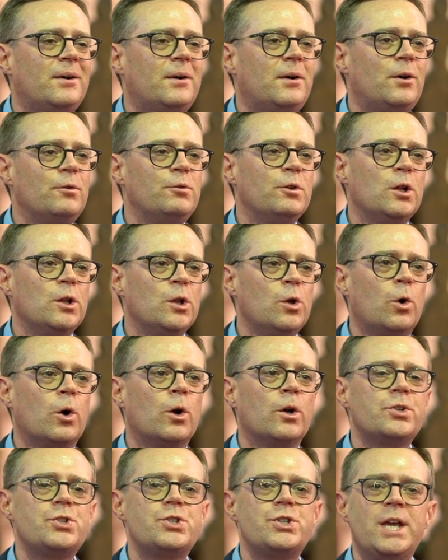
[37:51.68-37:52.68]
of the
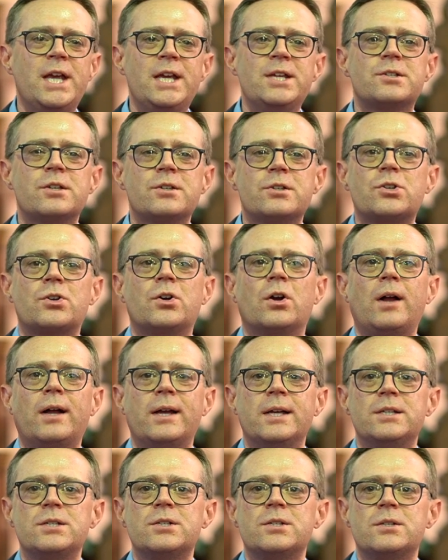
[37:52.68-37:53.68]
Lord Jesus
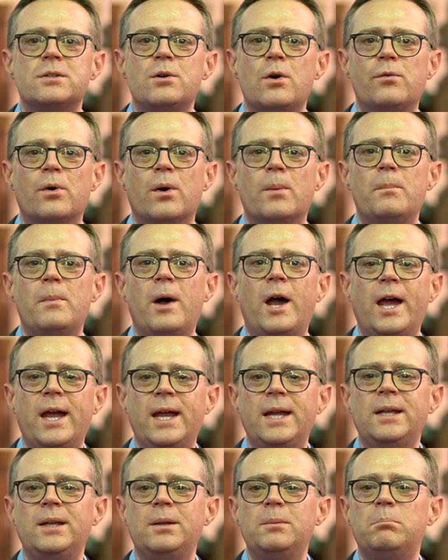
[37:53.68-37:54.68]
Christ over
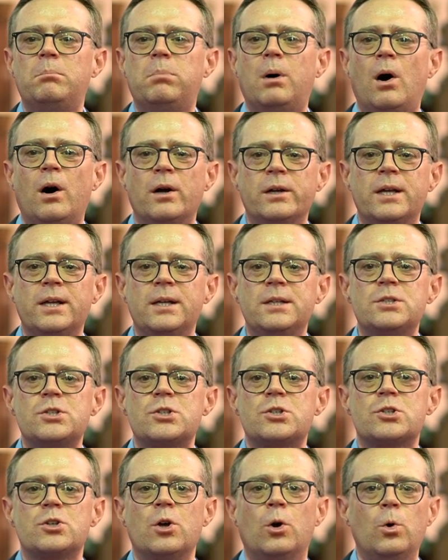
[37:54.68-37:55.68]
mind, body,
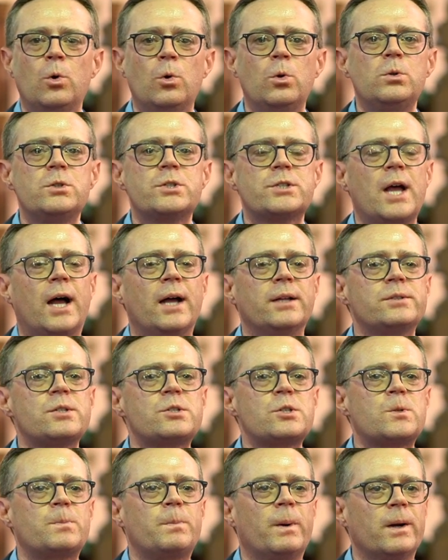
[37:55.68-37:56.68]
souls, and
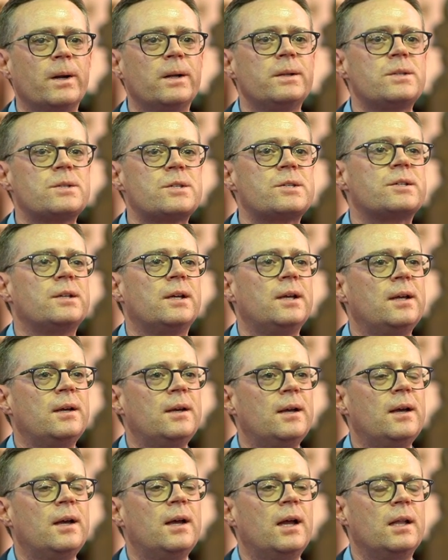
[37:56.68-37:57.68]

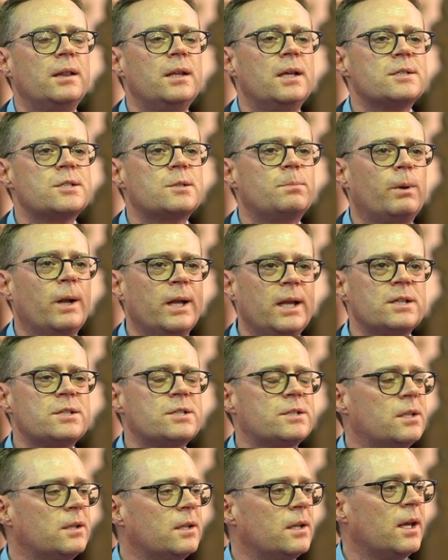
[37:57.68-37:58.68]
spirits in this
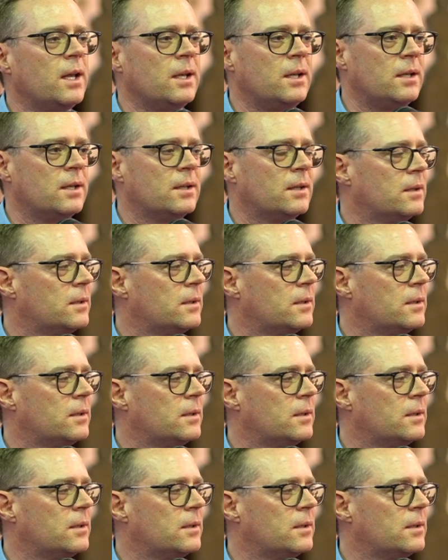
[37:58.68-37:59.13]
place tonight